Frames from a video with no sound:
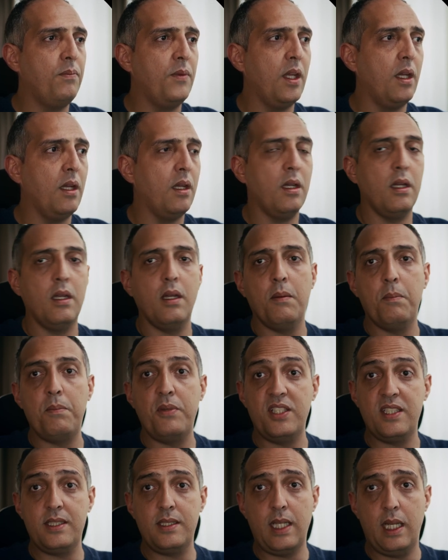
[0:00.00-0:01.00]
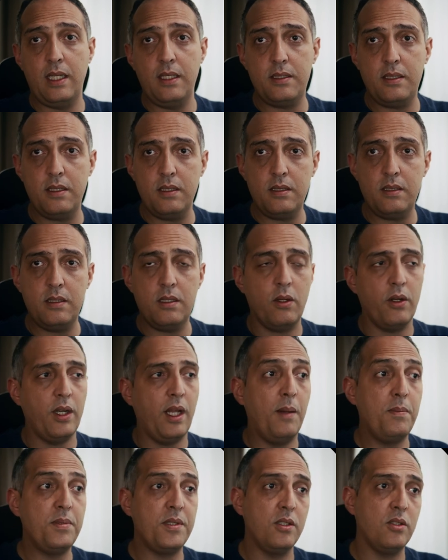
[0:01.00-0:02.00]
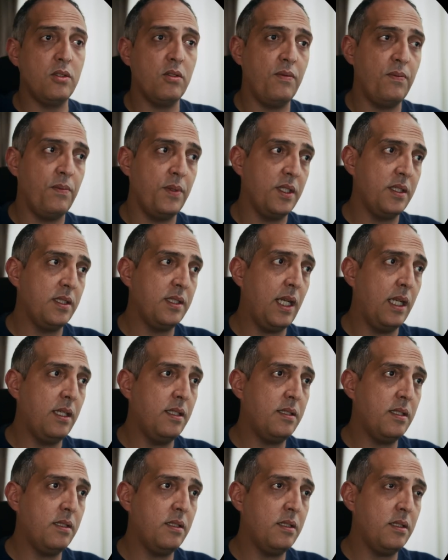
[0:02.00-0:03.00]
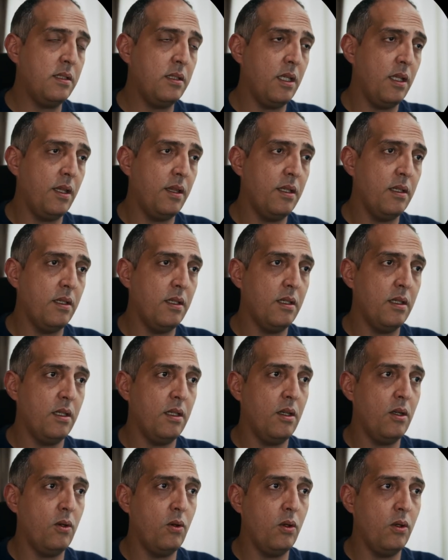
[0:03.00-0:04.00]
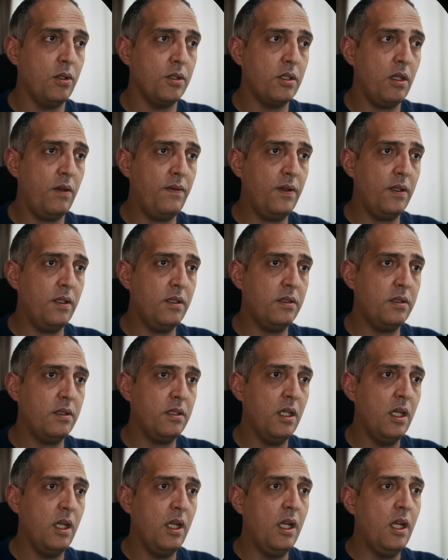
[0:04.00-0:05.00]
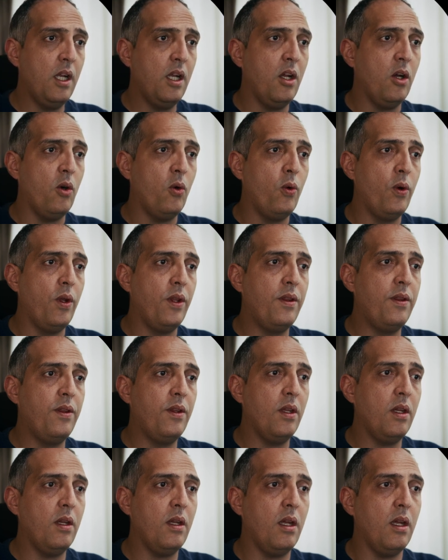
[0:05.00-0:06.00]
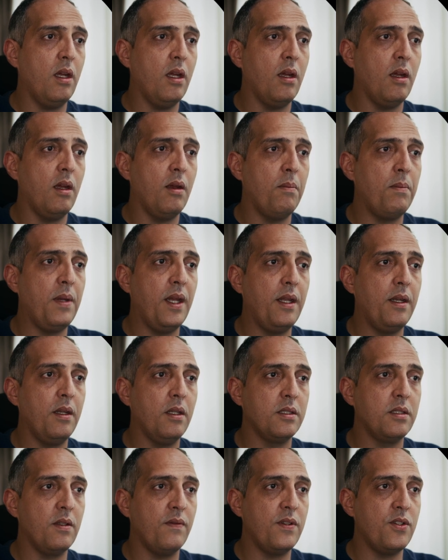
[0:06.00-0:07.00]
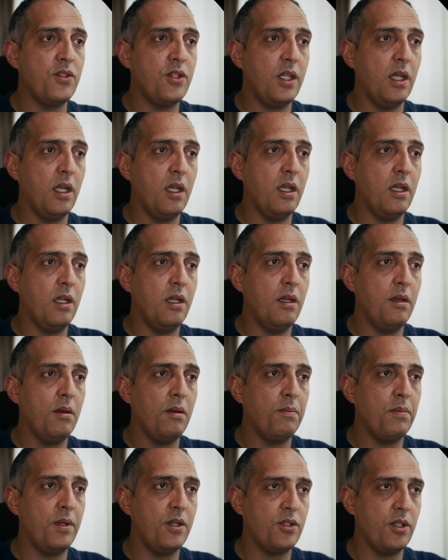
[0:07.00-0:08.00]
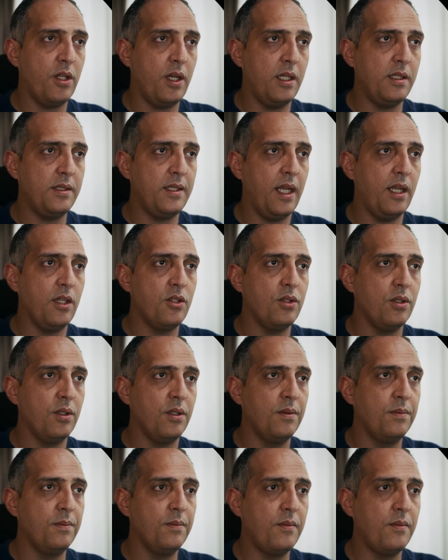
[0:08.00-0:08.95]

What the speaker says: peristalsis or absence of peristalsis in the whole esophagus with panesophageal pressurization.